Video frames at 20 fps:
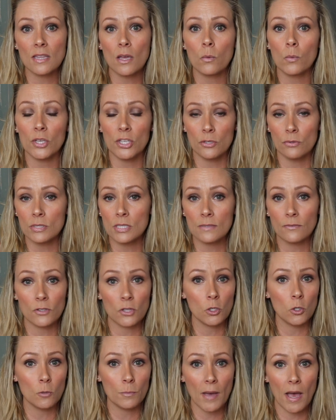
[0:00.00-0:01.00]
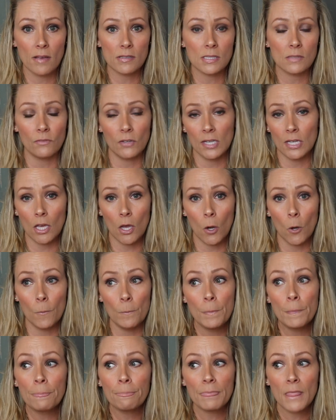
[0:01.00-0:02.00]
that we used for the hoop house
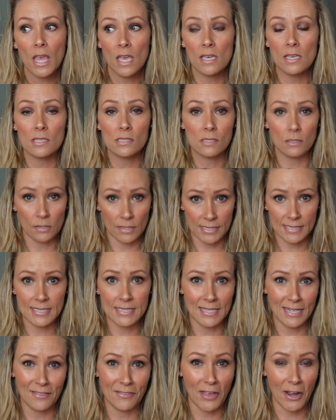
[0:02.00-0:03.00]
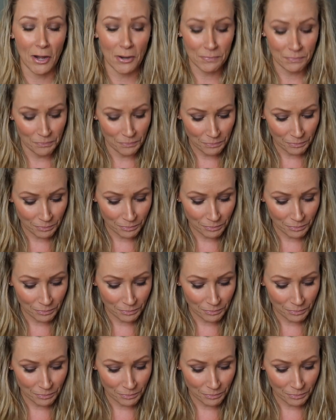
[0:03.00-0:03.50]
video is listed in there